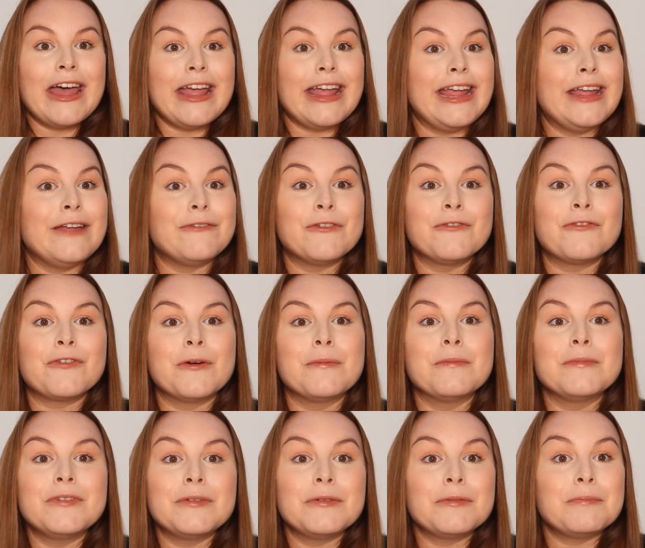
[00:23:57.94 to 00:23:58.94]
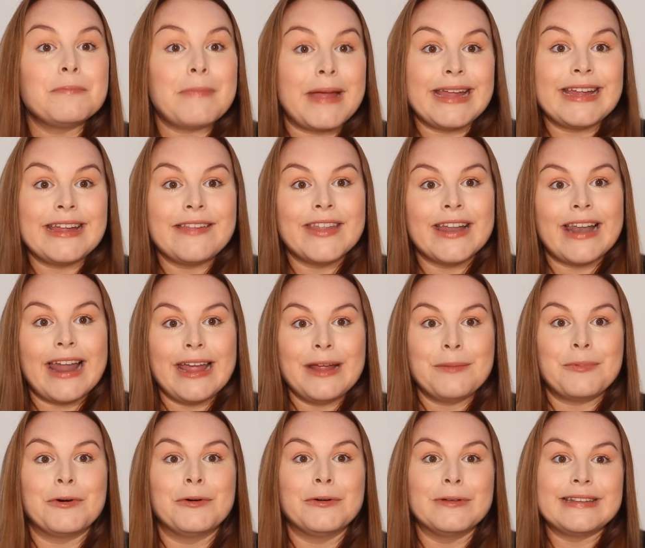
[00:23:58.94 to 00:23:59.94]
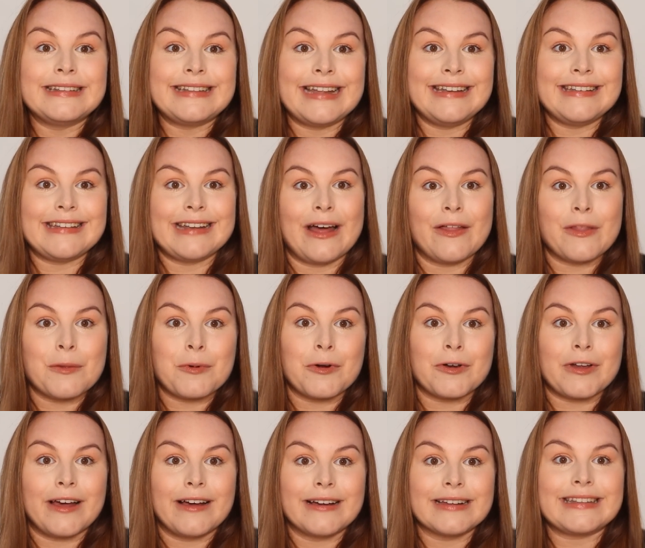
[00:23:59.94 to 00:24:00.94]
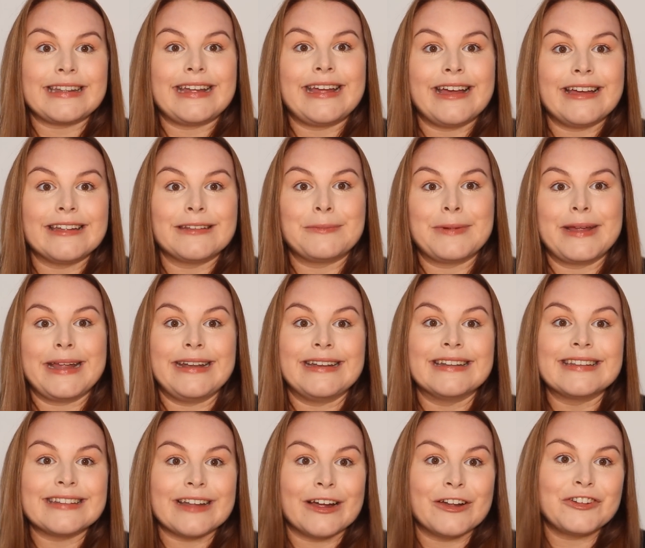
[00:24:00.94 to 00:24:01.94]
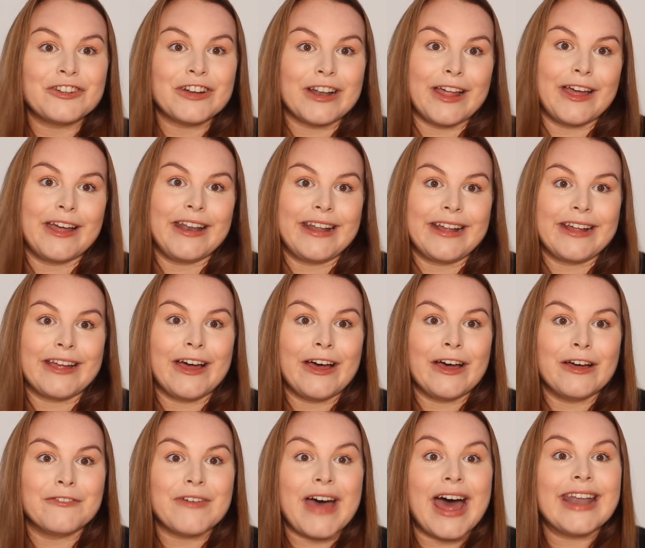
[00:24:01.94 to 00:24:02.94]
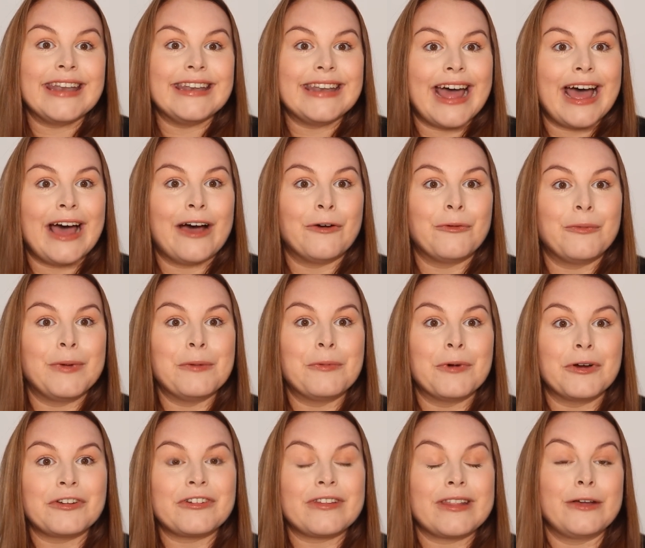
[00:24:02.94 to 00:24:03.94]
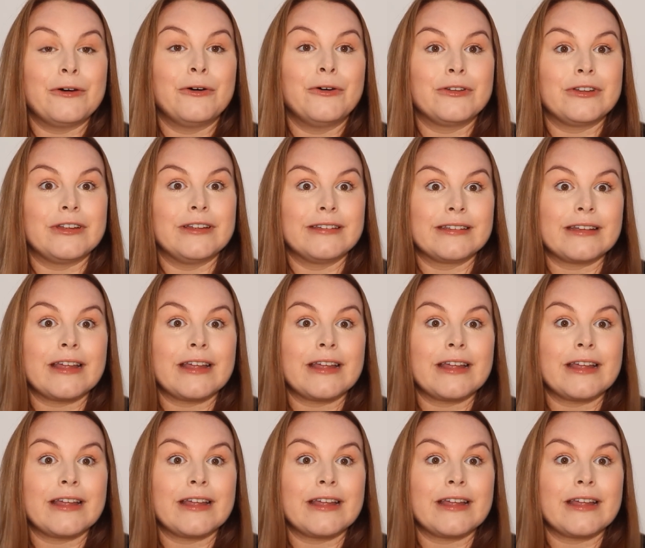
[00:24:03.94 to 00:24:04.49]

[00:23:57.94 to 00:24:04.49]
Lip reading: even from making the labels, sending out the products, it has been such a learning curve. And now we watch the orders